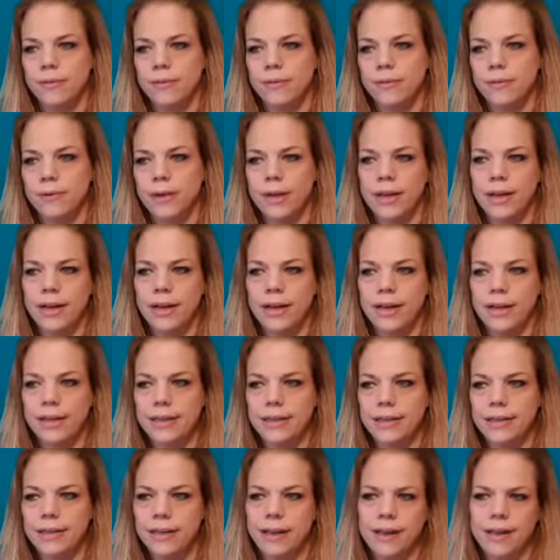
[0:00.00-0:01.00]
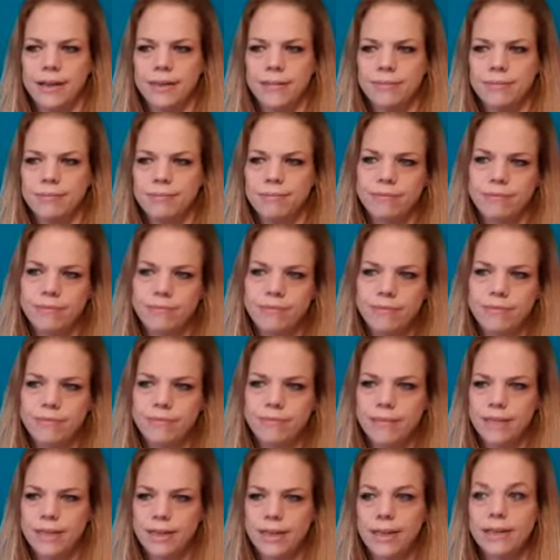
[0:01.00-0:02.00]
well,
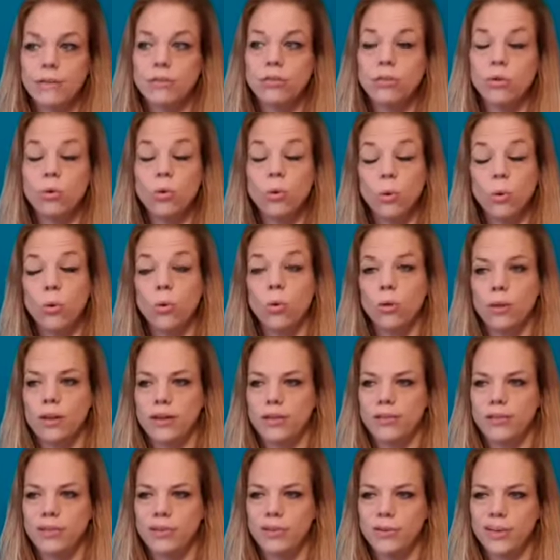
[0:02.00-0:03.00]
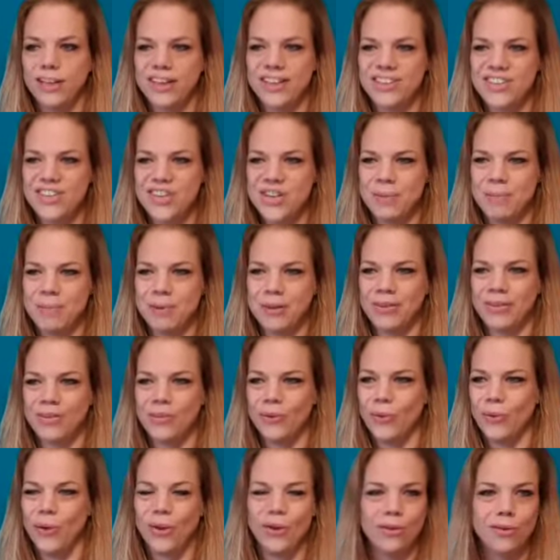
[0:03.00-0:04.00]
it's cool if you can ship it
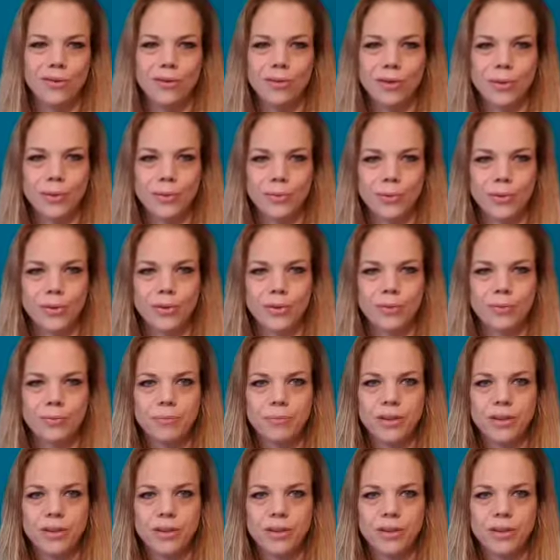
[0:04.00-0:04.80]
all over the world,